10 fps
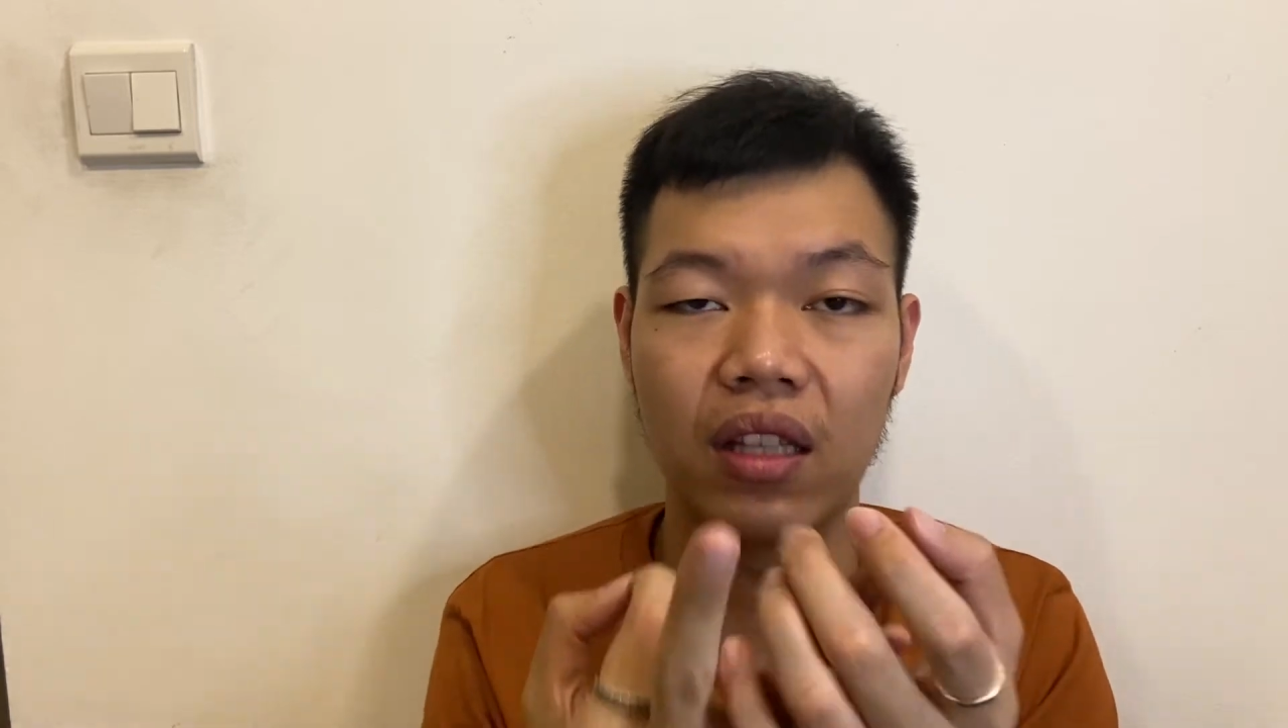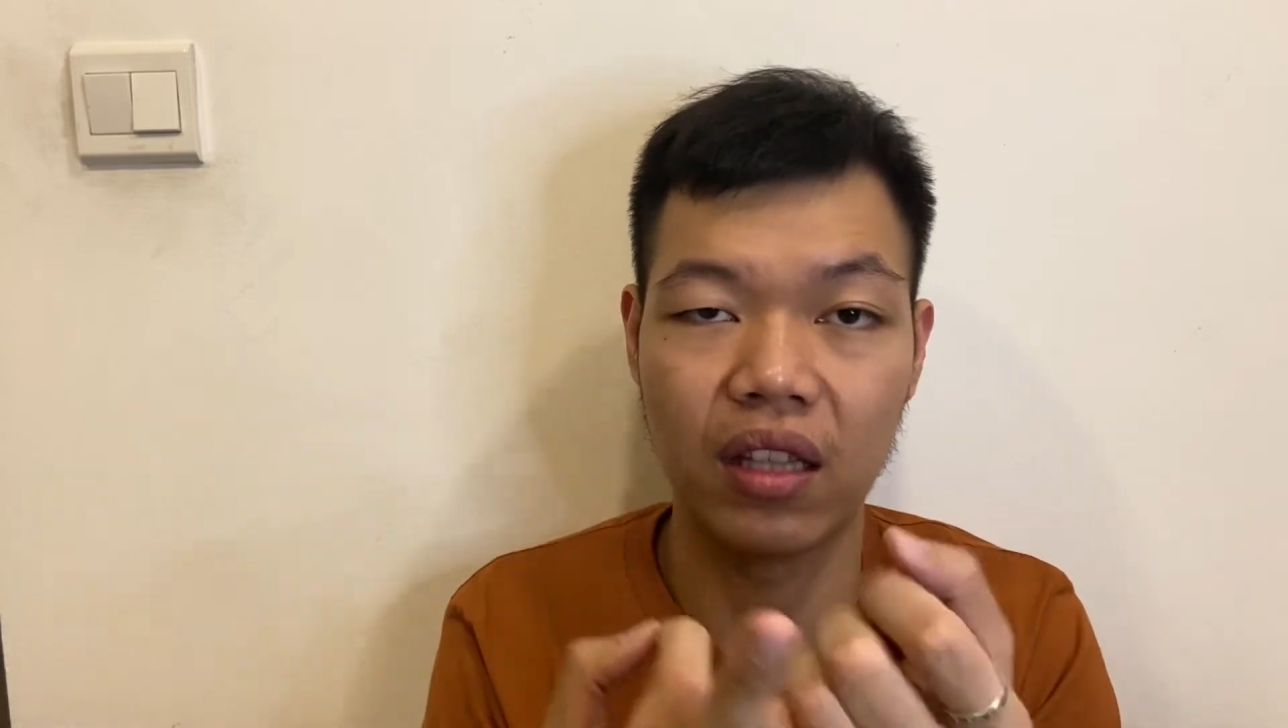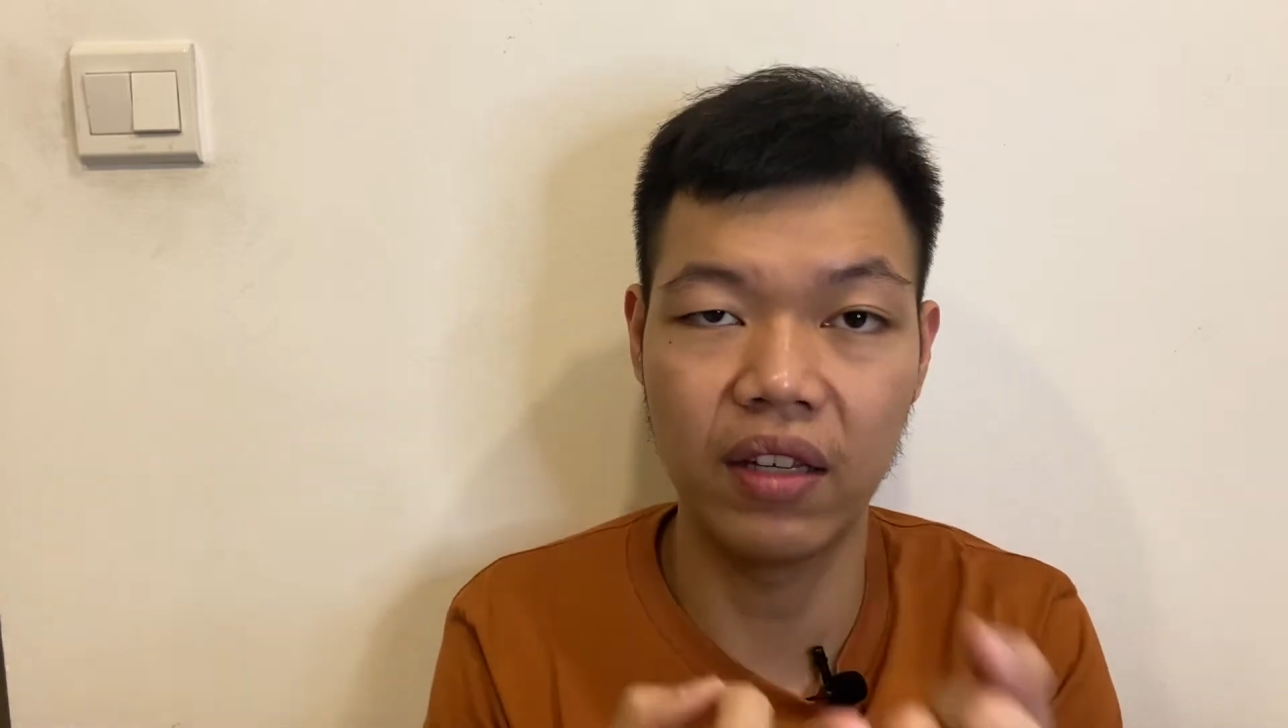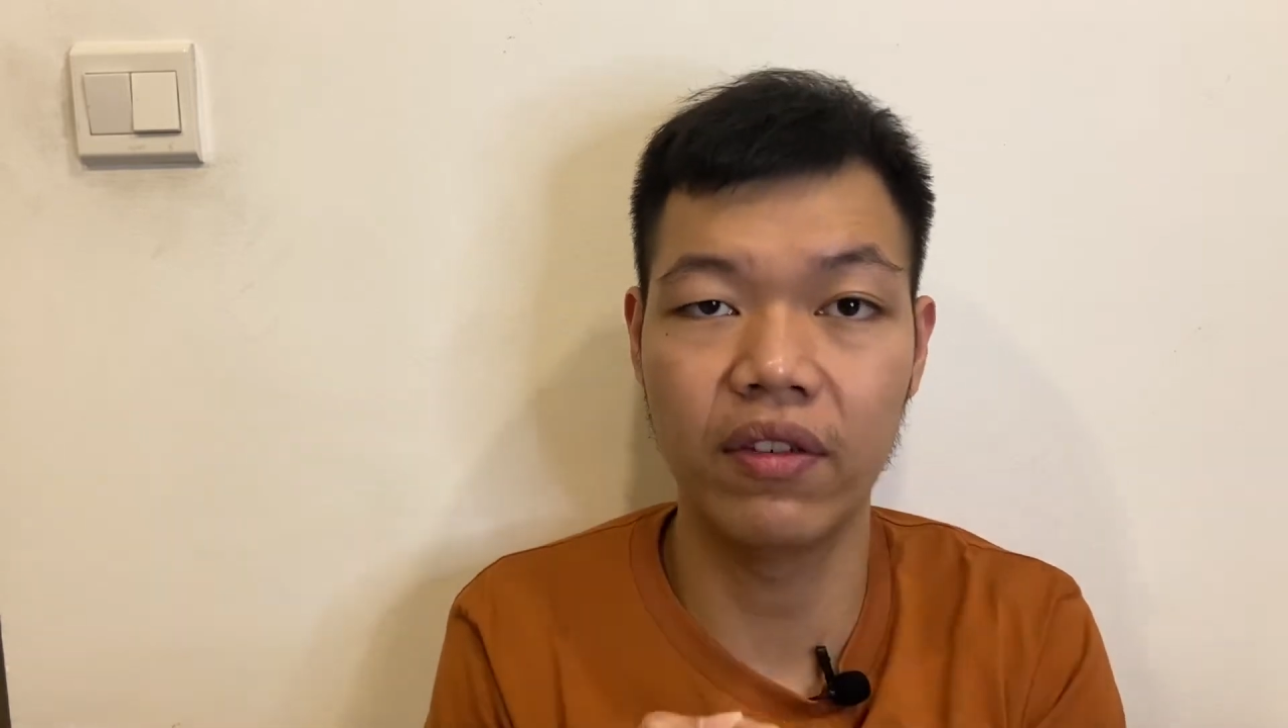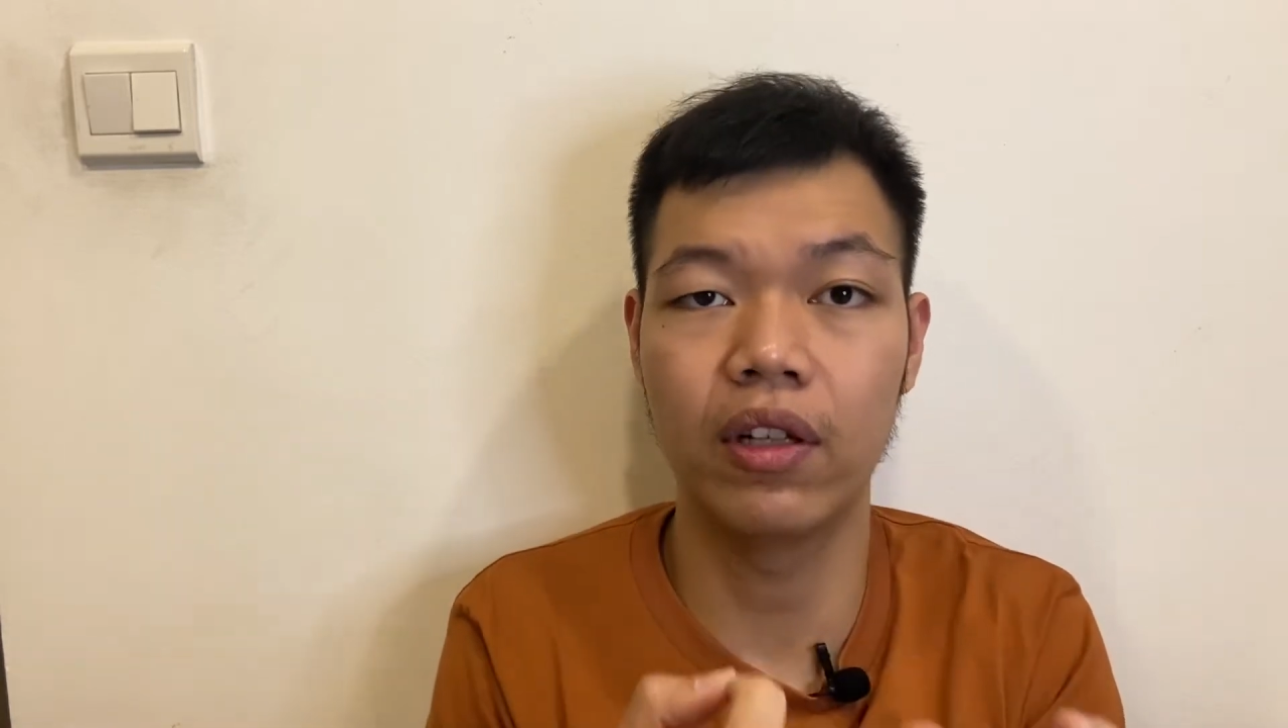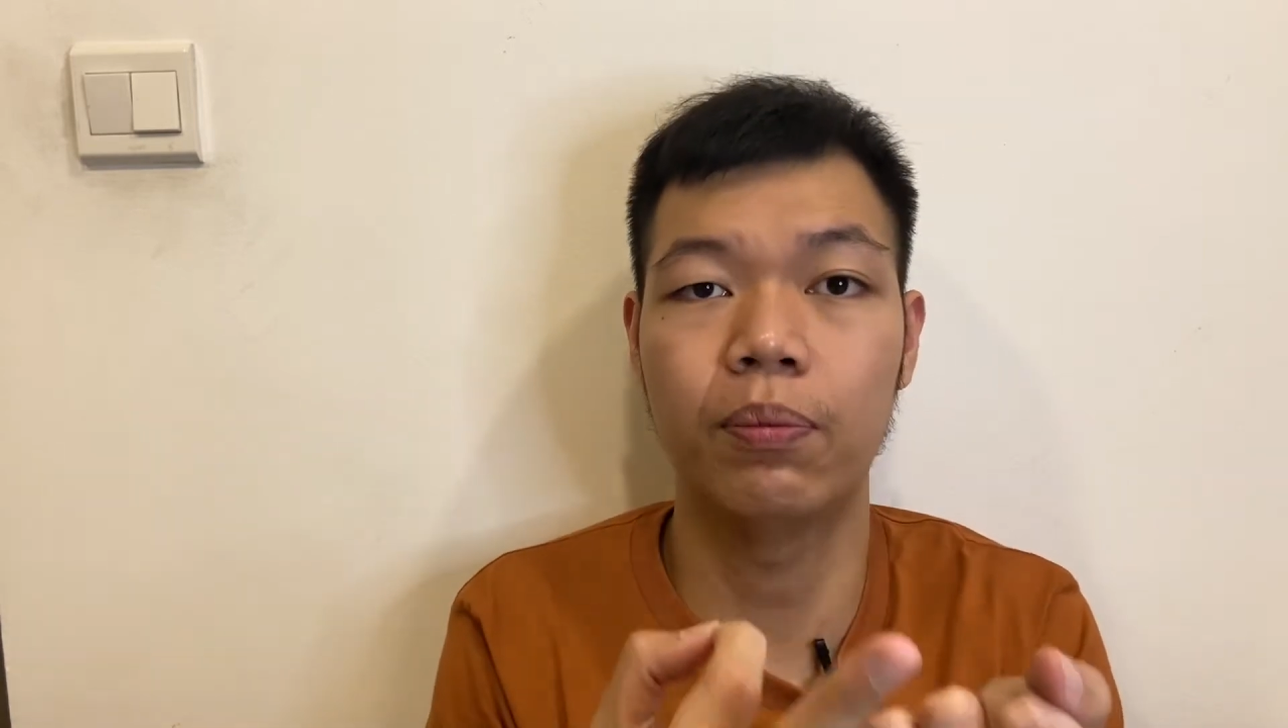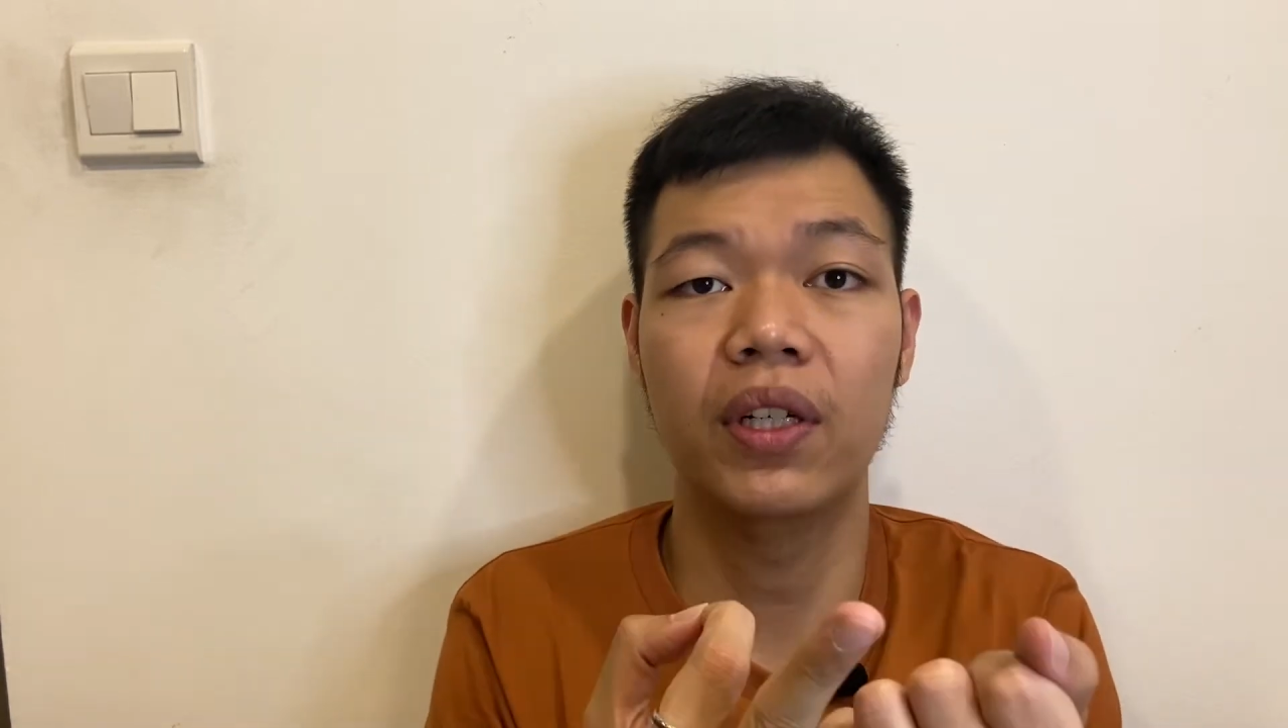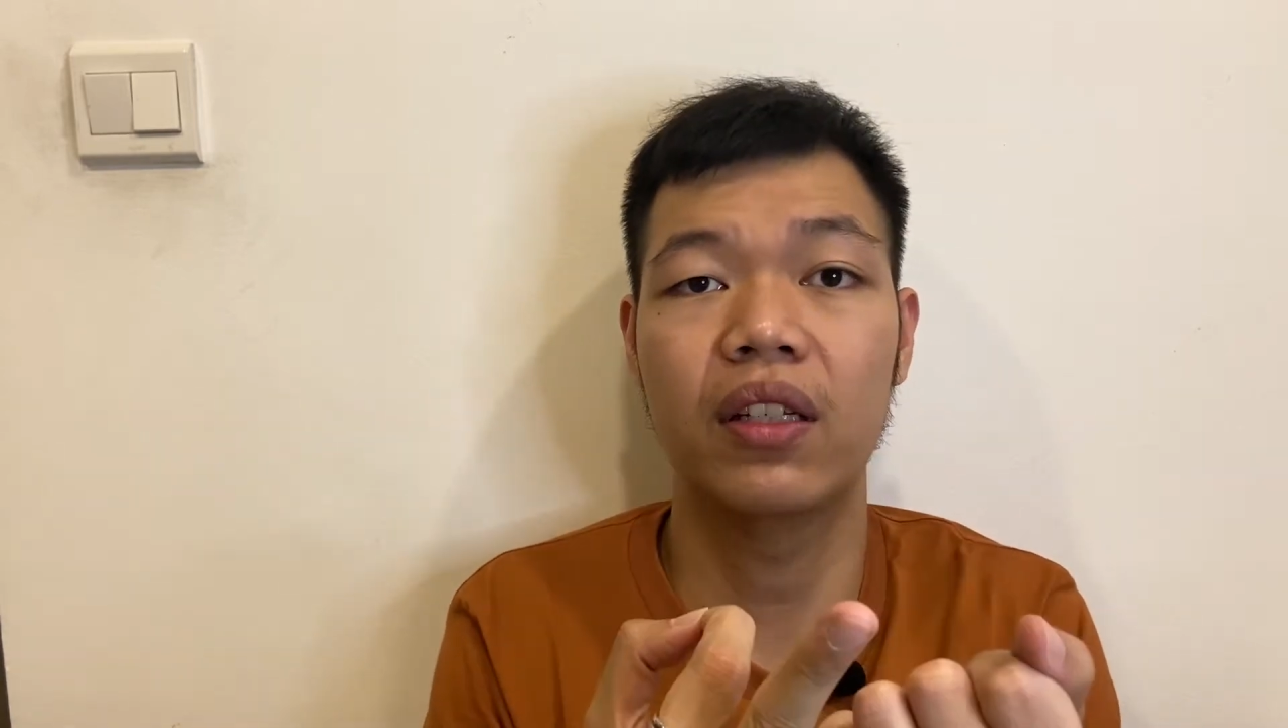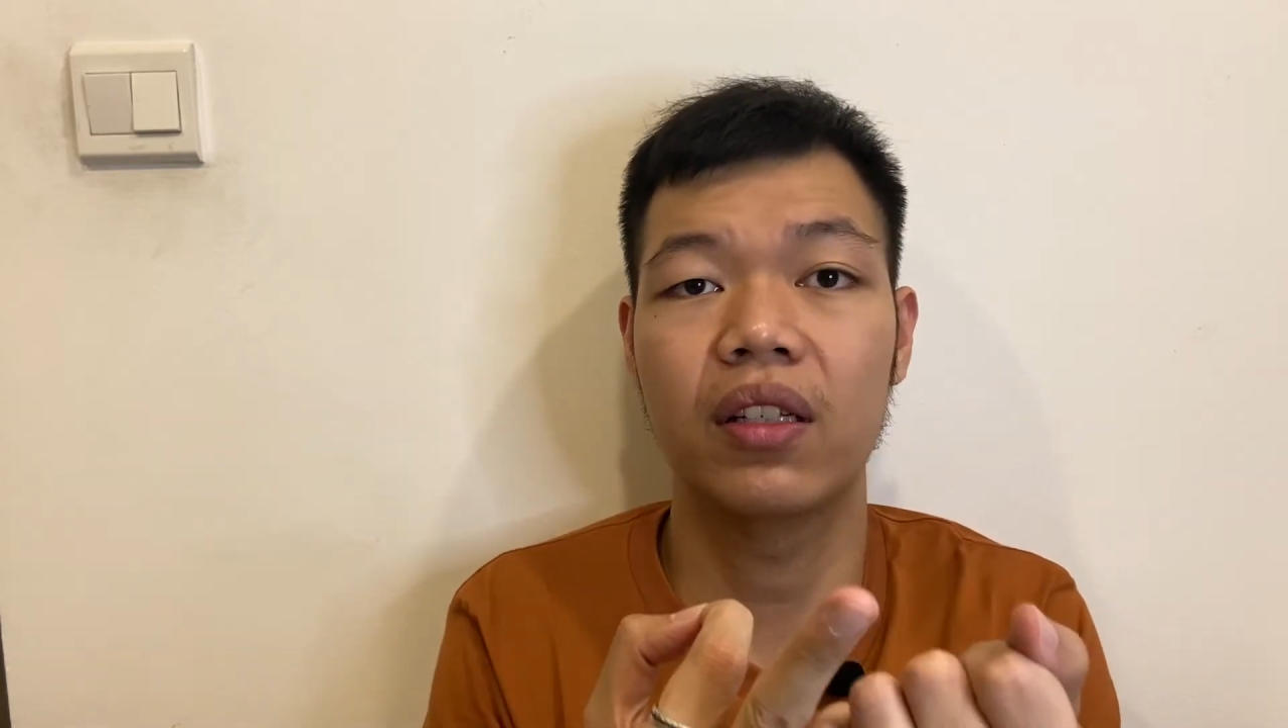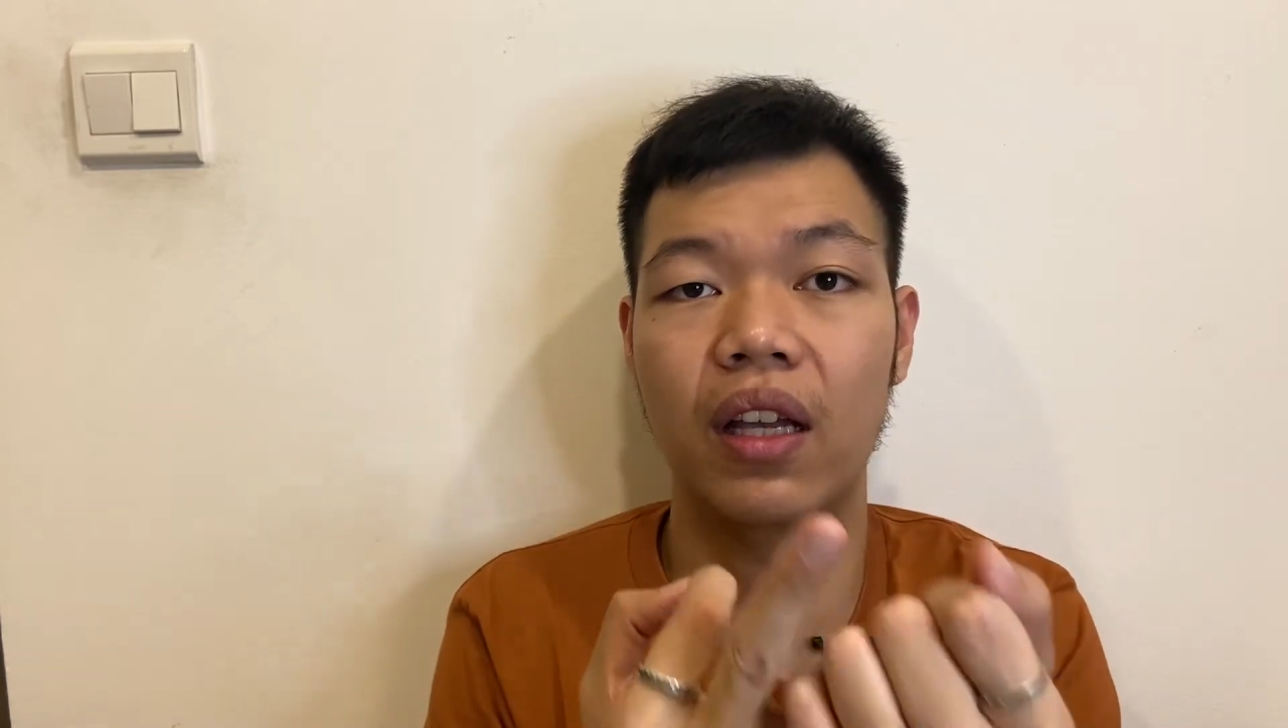developers,